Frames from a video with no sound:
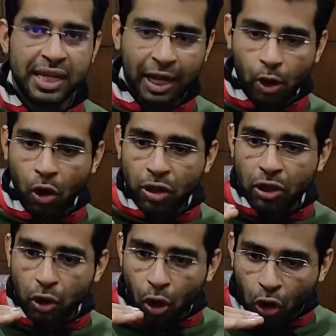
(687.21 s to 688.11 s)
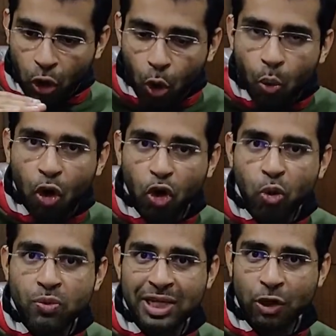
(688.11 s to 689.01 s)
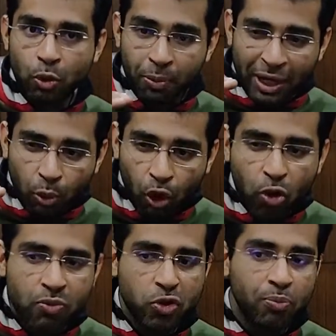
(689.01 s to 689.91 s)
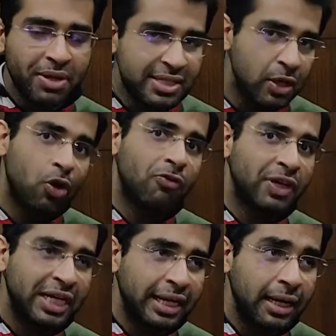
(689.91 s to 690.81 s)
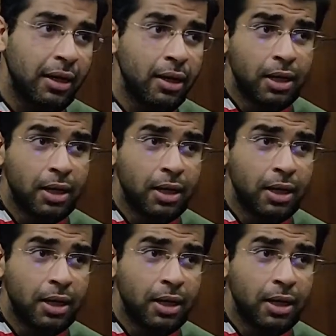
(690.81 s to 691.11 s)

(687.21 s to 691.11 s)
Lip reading: Like on low volumes and on mid volumes, you miss a lot of detail.